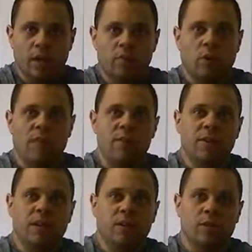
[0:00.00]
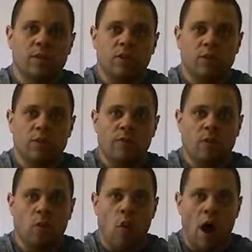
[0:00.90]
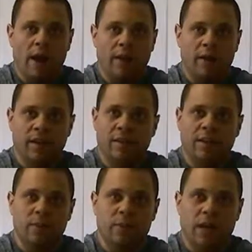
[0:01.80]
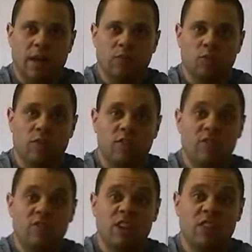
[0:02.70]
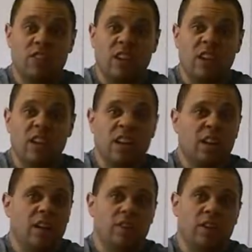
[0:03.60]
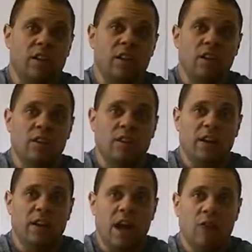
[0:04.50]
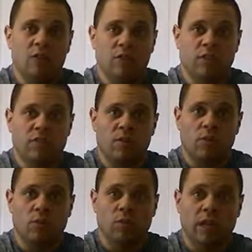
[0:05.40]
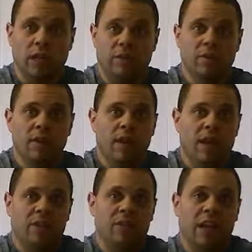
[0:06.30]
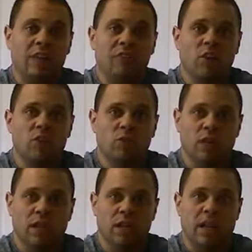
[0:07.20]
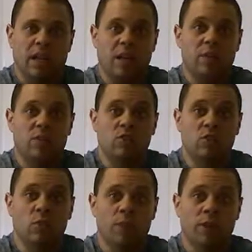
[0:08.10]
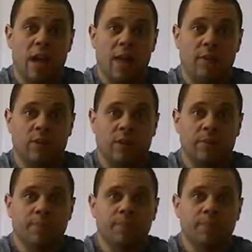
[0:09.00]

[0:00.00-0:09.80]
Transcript: So I've been dealing with this one for a while, and let's be honest, once this sets in, it's like the uninvited house guest that won't leave. And if left untreated, it can be super damaging.